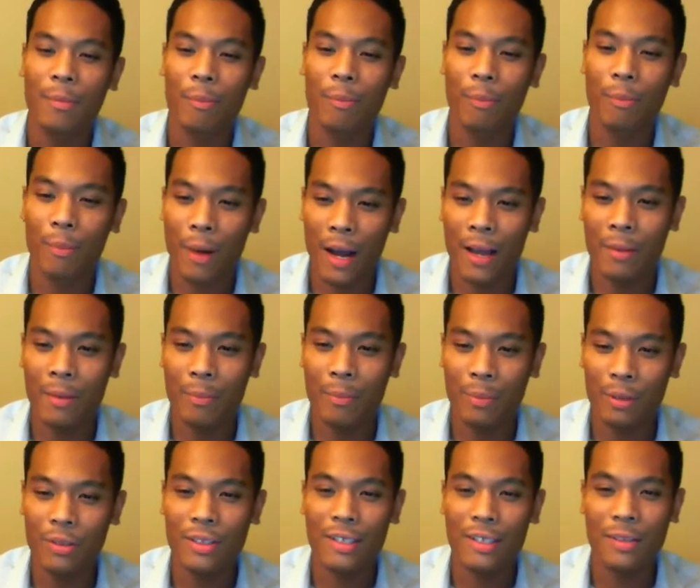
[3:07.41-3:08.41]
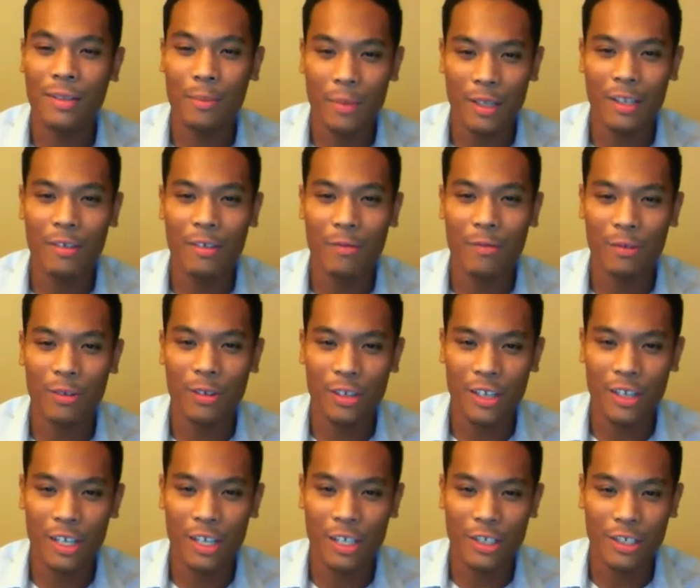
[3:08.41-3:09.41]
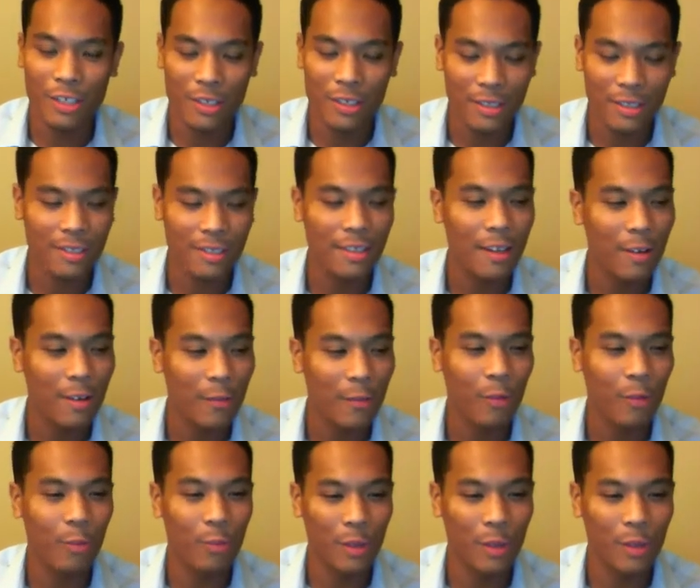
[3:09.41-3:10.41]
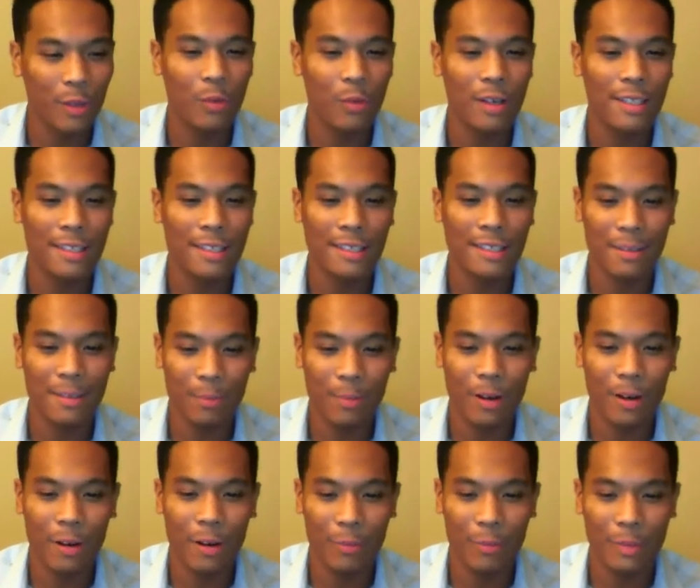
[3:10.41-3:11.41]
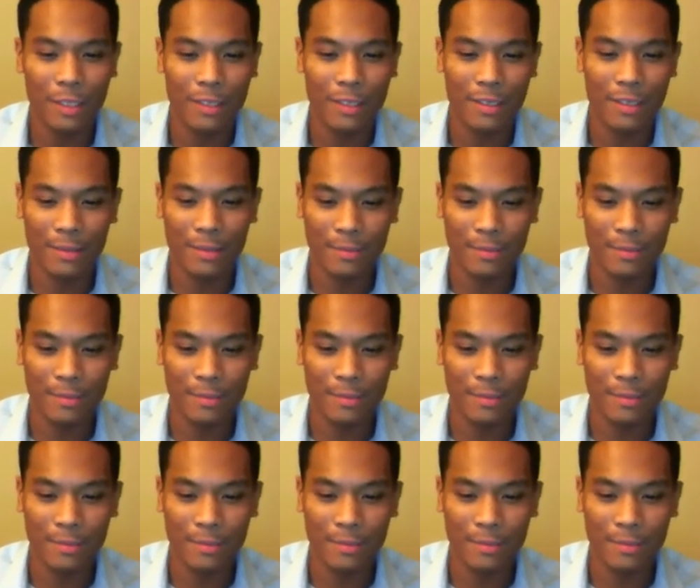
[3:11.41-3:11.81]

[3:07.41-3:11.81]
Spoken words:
by building meaningful connections for Midwest empowerment.